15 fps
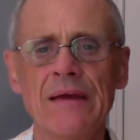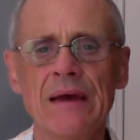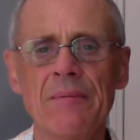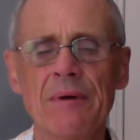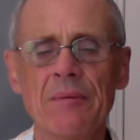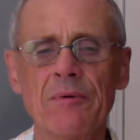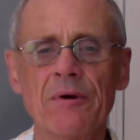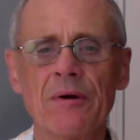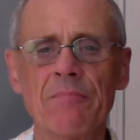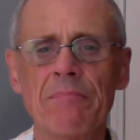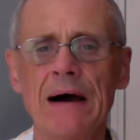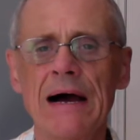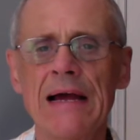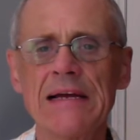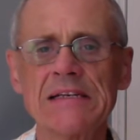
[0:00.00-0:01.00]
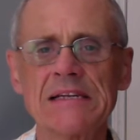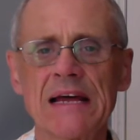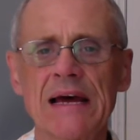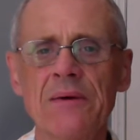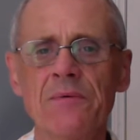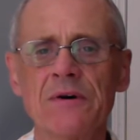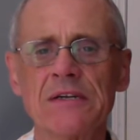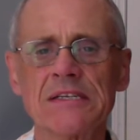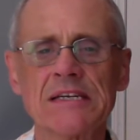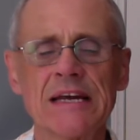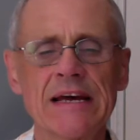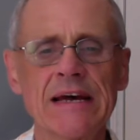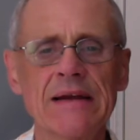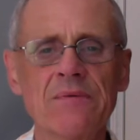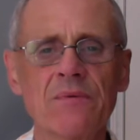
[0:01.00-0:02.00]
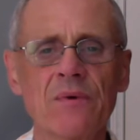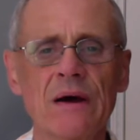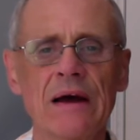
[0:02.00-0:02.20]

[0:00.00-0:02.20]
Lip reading: Remember a bias I once had?